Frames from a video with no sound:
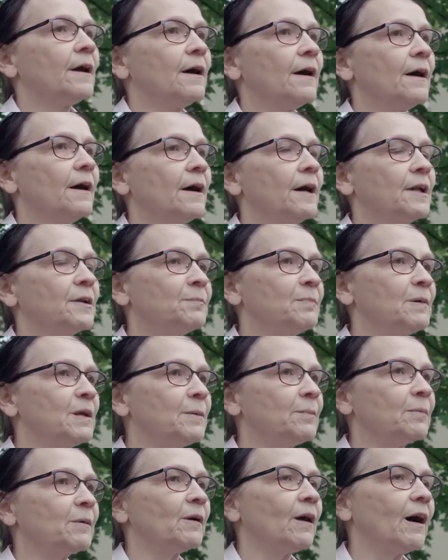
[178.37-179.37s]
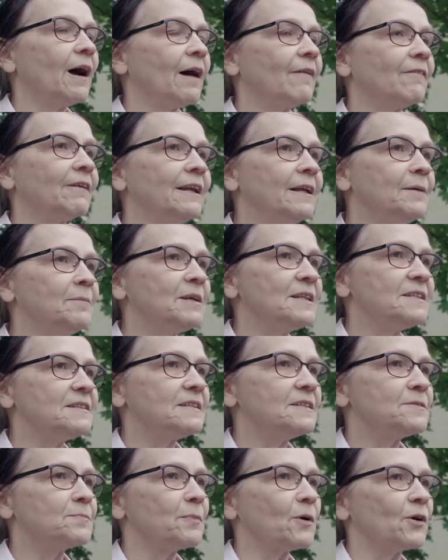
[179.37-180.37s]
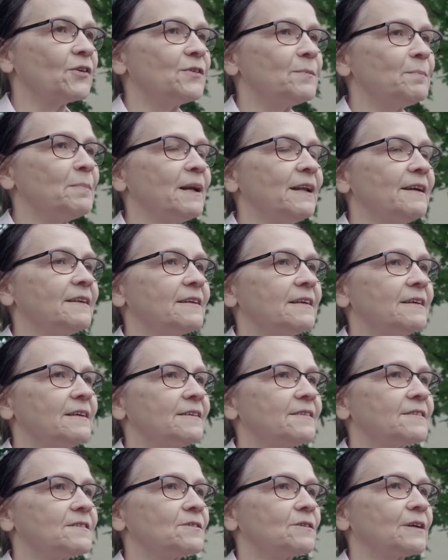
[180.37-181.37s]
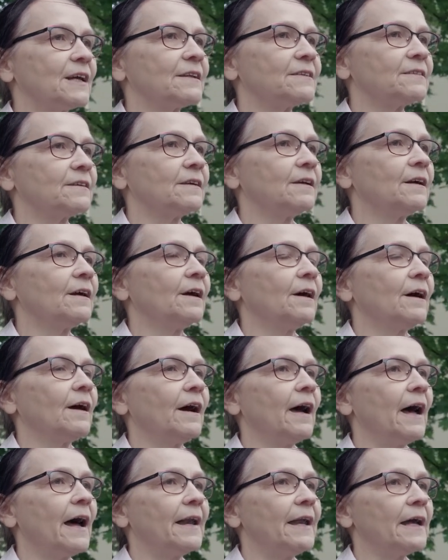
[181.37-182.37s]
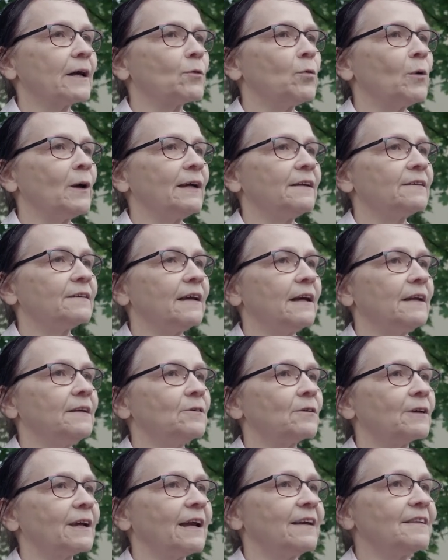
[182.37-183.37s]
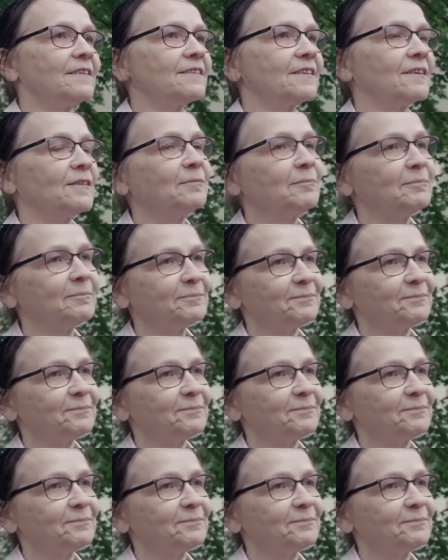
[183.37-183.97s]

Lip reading: and people have limited possibilities to get adequate education.